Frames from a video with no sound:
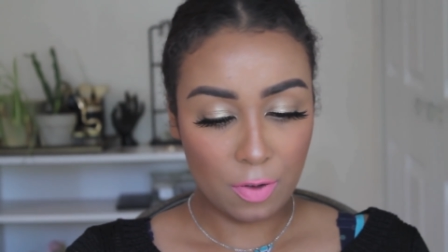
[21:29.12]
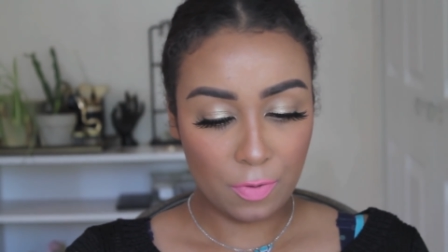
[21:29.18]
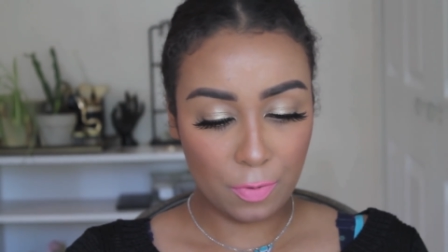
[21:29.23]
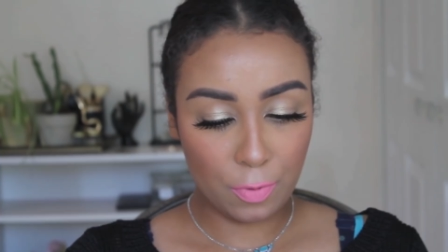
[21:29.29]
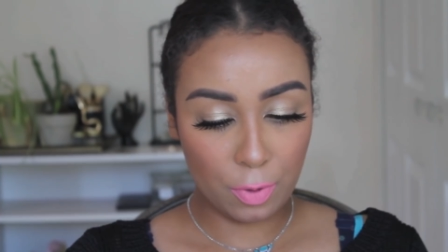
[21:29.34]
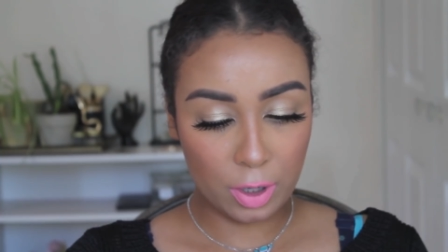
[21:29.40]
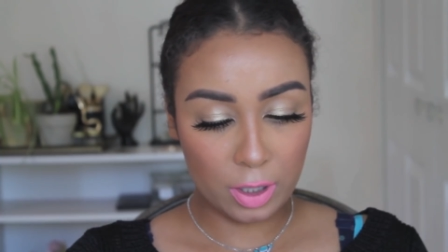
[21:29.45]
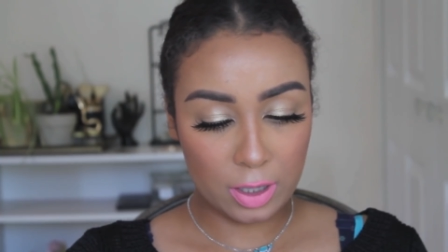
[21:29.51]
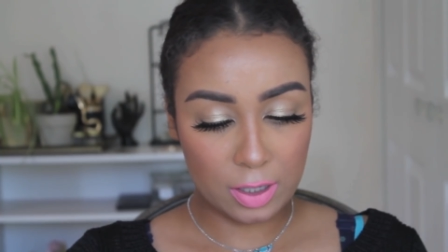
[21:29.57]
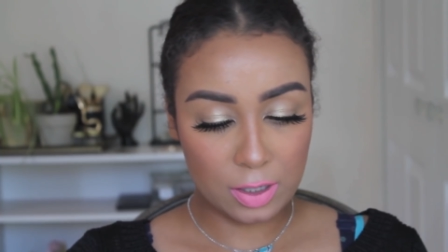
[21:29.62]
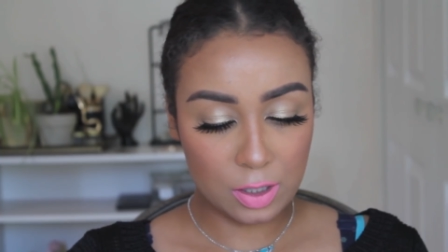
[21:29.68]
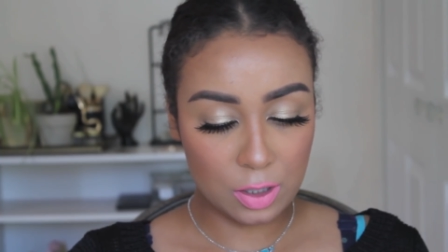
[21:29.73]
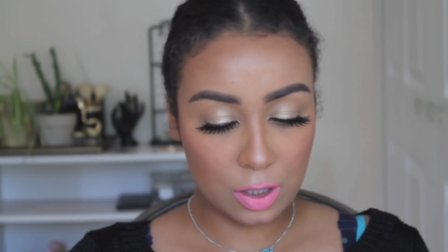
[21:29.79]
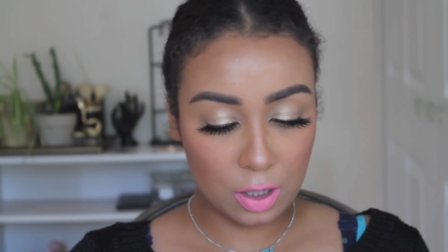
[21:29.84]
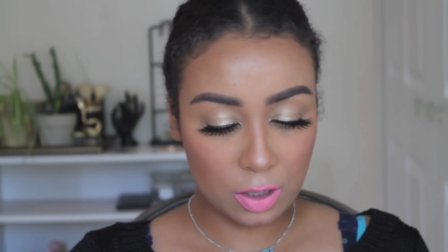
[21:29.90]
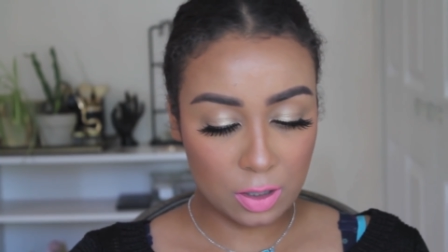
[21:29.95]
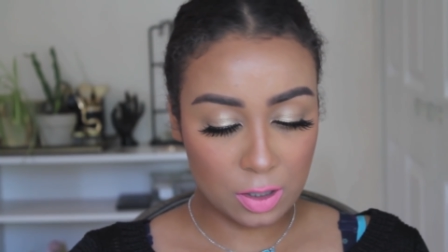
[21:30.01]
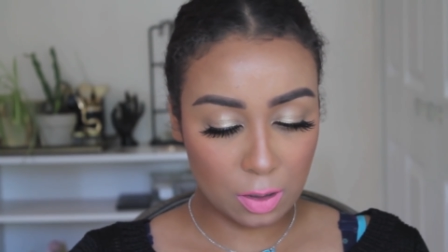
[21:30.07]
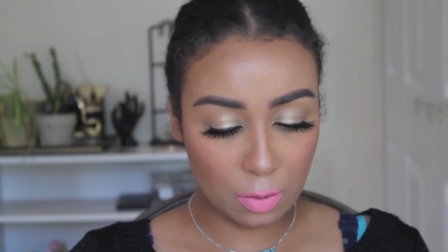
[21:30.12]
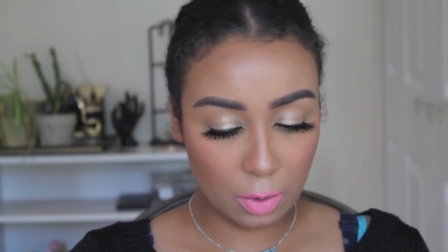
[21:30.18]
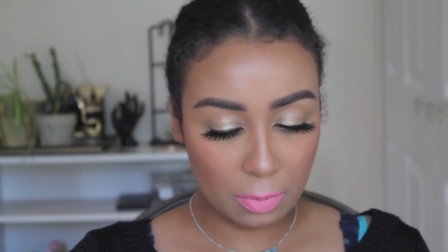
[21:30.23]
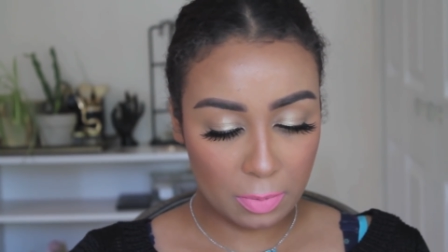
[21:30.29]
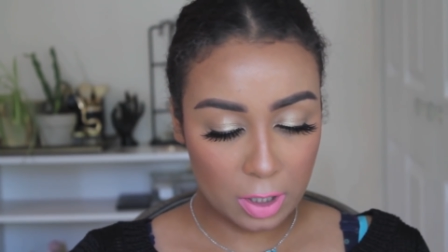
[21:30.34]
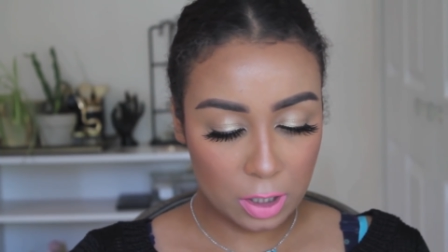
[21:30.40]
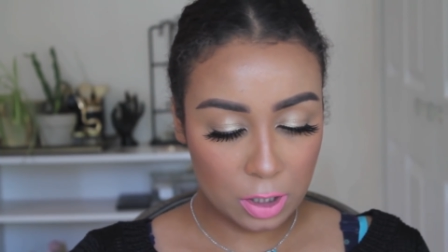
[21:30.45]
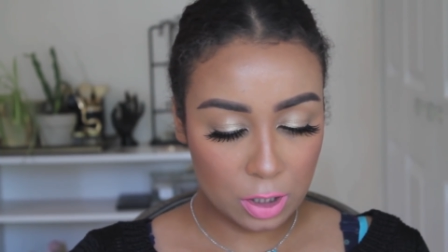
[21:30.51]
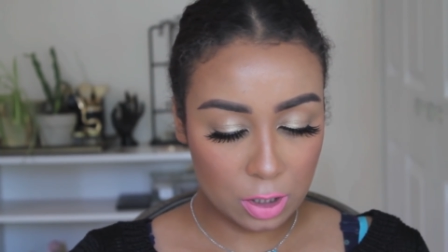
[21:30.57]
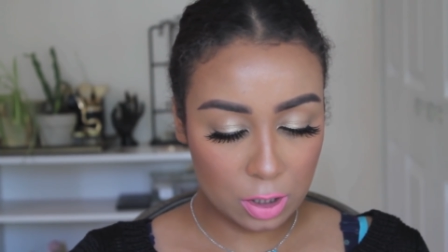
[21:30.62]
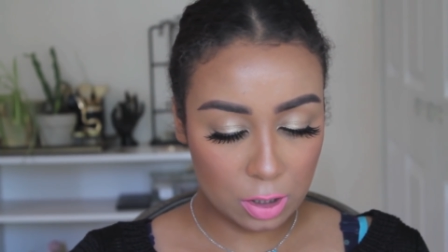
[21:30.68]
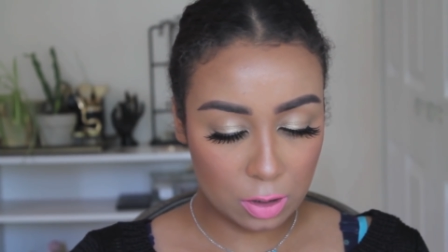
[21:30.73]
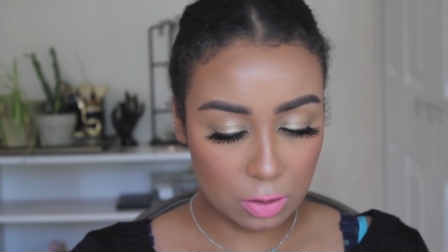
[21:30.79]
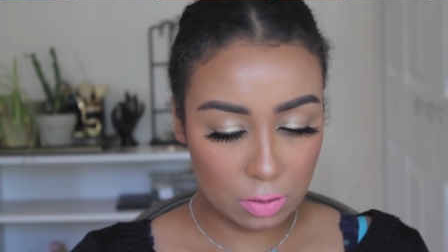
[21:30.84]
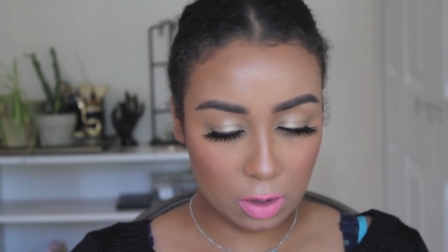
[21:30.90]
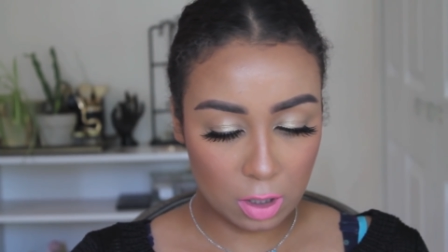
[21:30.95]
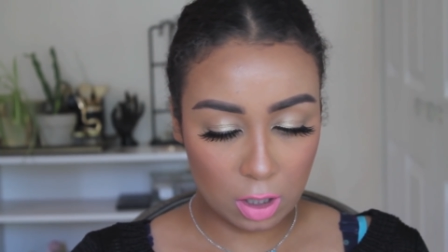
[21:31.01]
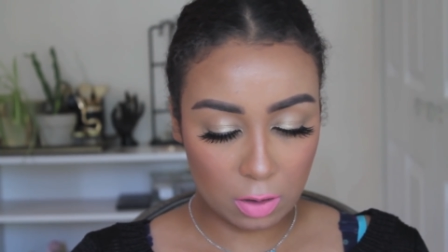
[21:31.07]
for this look. So what I'm gonna do,
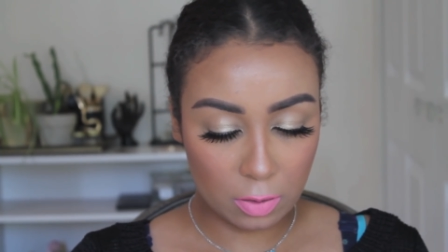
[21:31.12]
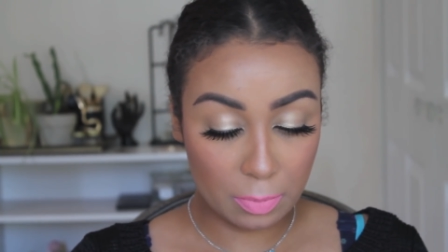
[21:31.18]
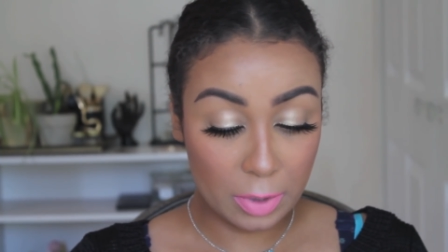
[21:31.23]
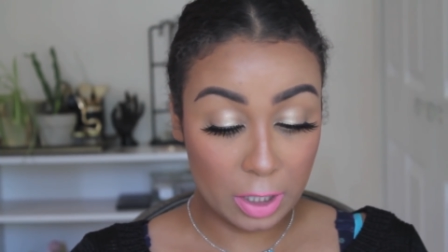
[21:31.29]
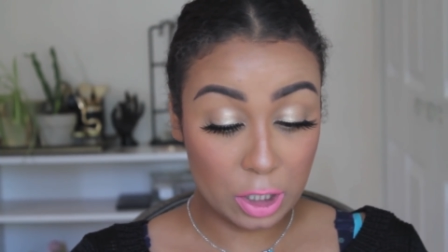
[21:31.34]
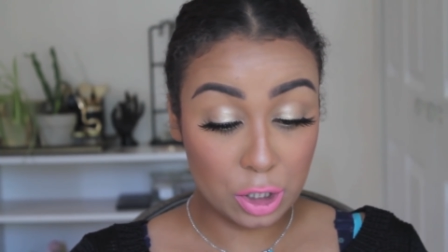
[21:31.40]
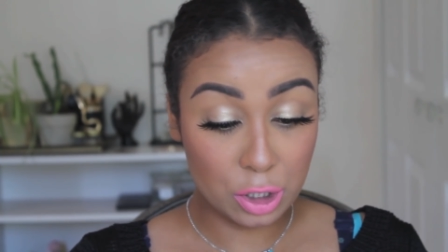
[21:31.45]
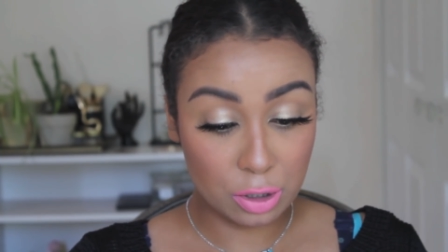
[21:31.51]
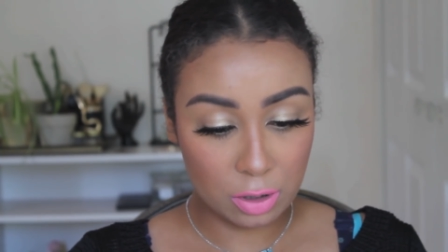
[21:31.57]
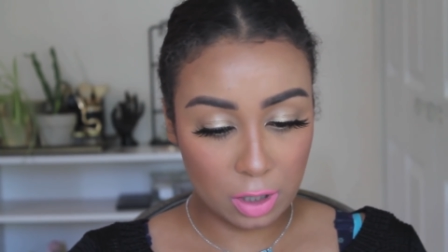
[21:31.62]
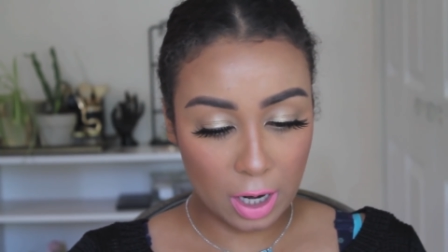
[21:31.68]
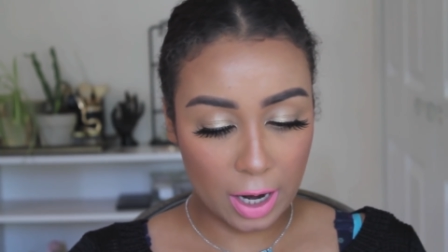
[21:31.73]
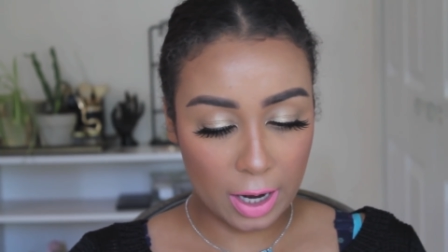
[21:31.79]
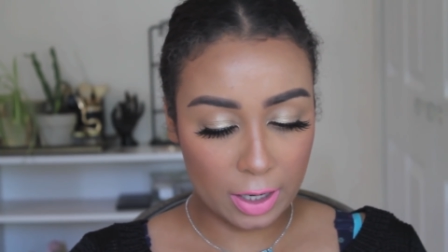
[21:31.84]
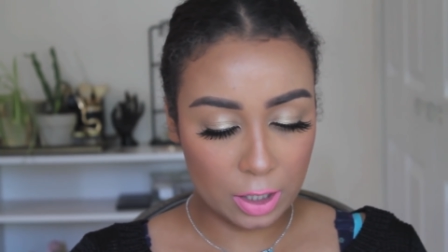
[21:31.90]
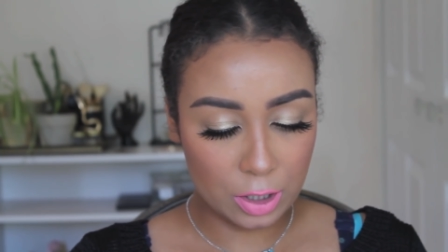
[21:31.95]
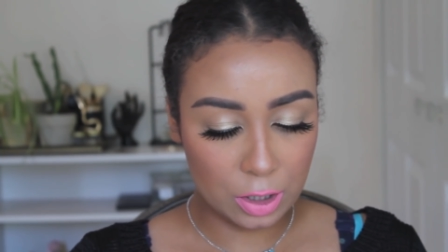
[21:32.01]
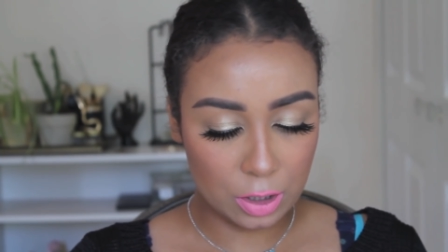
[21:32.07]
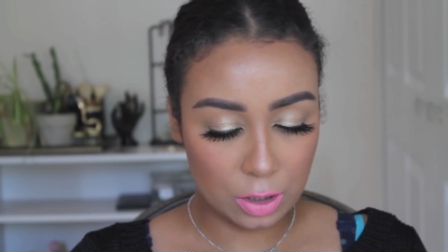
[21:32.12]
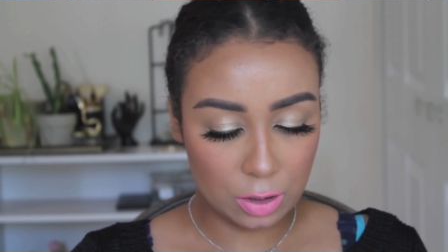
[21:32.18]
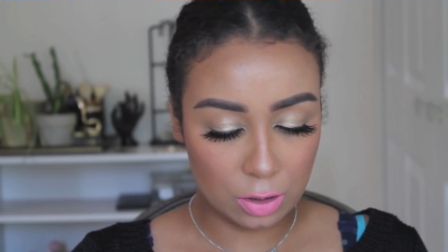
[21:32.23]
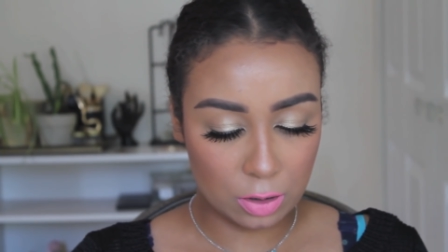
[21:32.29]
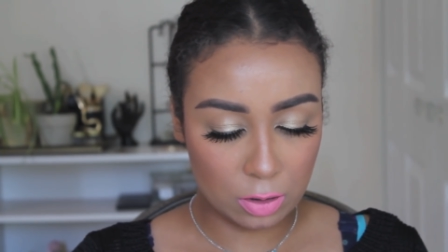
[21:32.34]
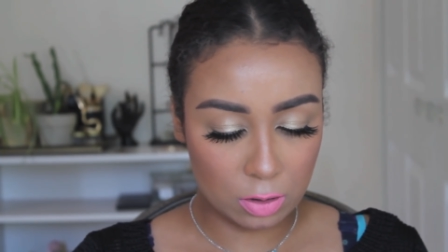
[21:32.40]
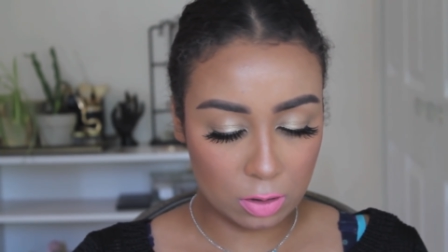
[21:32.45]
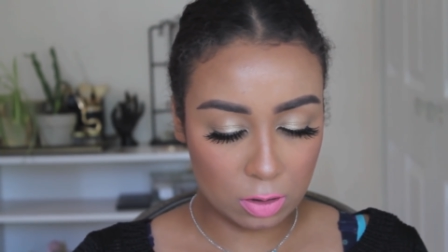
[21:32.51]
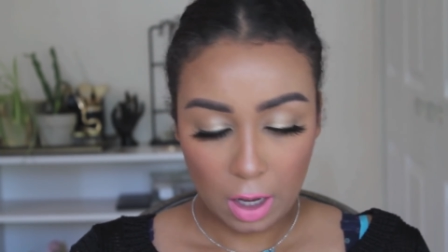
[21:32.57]
what I'm gonna try to do,